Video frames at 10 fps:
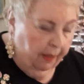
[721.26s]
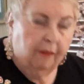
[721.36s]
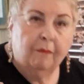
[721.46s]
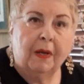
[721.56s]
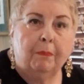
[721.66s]

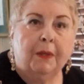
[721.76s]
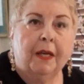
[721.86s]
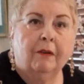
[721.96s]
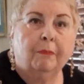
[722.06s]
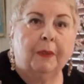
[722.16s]
of my
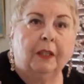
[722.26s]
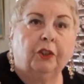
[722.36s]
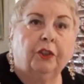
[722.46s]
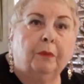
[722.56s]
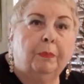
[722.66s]
piano bench
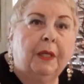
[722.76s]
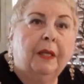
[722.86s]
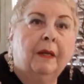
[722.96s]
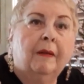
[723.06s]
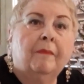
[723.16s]
should
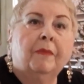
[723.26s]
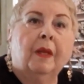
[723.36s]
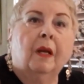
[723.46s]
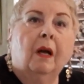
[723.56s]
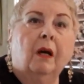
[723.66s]
be
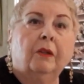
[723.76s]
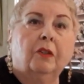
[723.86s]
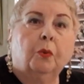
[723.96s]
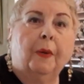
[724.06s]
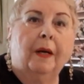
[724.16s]
on the
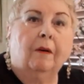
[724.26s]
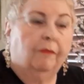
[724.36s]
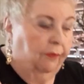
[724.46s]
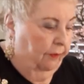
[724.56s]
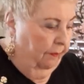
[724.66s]

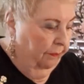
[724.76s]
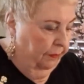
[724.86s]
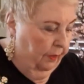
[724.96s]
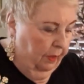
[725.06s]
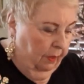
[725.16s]
12.
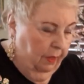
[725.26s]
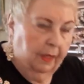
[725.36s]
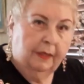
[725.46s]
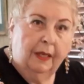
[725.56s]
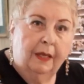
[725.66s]
You
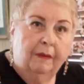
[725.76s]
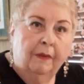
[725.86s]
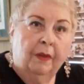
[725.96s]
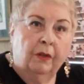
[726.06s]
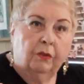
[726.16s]
got that?
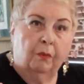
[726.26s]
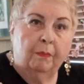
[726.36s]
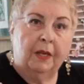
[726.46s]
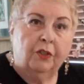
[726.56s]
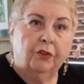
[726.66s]
So
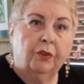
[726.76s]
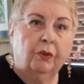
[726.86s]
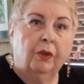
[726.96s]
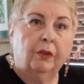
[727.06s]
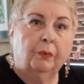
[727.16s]
measure
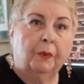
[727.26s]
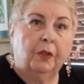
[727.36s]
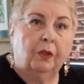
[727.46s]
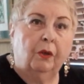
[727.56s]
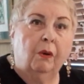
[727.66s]
yours when
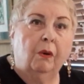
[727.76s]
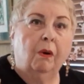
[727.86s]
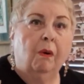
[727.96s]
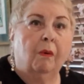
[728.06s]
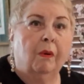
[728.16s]
you go
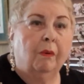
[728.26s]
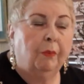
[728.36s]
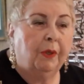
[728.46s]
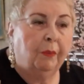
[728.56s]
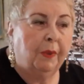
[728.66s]
home, or
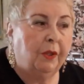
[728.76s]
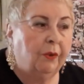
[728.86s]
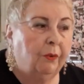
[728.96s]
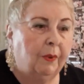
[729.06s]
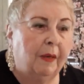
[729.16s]
when
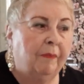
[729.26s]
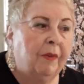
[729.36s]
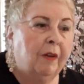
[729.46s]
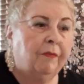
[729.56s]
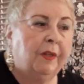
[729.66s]
you
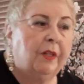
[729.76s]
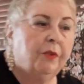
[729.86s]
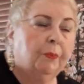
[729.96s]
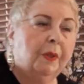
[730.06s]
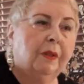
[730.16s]
finish
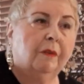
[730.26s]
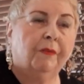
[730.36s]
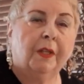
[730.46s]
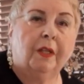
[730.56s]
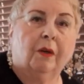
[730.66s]
with the
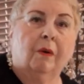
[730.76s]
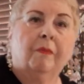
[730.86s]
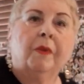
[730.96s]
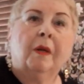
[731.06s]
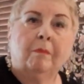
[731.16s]
video.
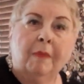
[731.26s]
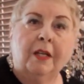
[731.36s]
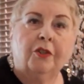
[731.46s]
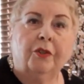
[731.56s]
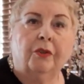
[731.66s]

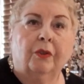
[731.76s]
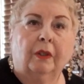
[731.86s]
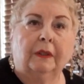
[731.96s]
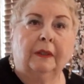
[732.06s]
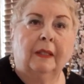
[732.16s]
Measure
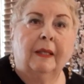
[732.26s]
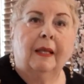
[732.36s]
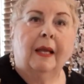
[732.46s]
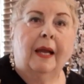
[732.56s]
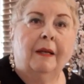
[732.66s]
yours.
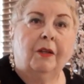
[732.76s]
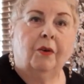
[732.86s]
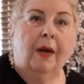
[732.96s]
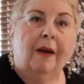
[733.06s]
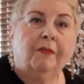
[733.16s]
And you
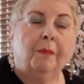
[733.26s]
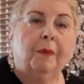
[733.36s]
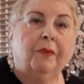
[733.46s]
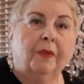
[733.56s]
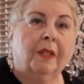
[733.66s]
have to be
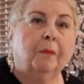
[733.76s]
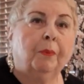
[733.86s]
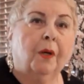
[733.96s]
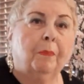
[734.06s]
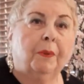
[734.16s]
sitting
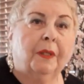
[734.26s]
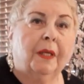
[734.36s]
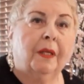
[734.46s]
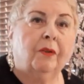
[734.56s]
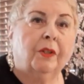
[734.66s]

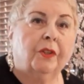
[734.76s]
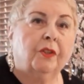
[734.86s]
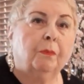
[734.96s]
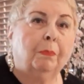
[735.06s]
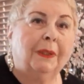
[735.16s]
properly in order
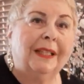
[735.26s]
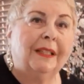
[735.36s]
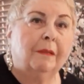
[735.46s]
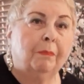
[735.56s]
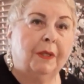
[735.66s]
to play
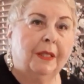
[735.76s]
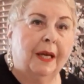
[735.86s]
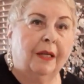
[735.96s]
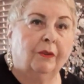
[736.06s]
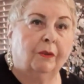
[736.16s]
the
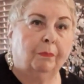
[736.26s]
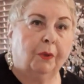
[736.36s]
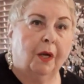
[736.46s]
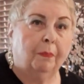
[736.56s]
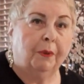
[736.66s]
piano
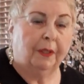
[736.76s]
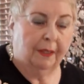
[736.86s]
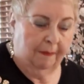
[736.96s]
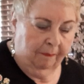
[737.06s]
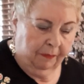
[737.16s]

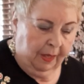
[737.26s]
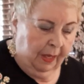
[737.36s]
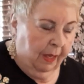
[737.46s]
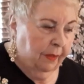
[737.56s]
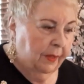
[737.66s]
properly.
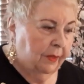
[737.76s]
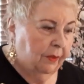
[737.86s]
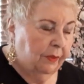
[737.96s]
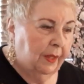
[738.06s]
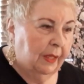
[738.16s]
The
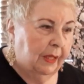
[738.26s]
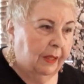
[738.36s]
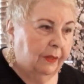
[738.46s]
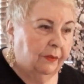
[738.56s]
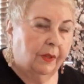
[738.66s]
other thing
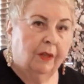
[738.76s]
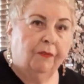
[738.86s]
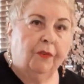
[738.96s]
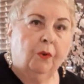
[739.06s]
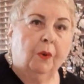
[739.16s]
is,
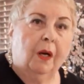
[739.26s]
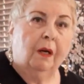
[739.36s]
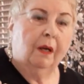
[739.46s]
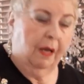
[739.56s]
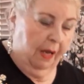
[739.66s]
if you
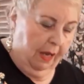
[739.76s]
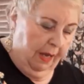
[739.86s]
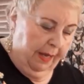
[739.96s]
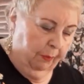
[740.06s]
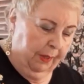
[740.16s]
are
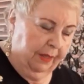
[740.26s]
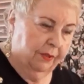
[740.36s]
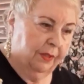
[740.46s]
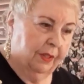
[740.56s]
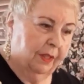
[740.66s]

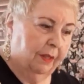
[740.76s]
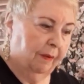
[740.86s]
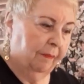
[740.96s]
high-waisted,